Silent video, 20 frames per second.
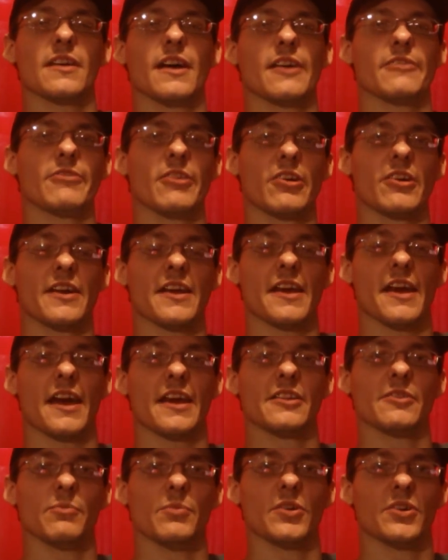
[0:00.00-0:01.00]
I've already
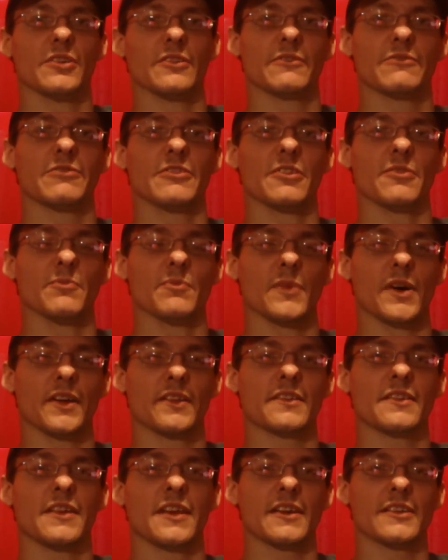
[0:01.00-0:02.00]
had the building for a
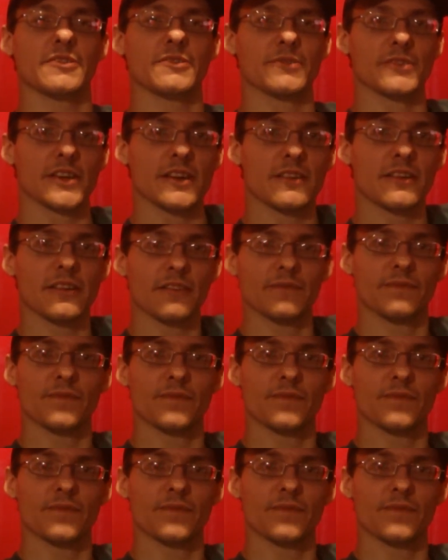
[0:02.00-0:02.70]
month next week.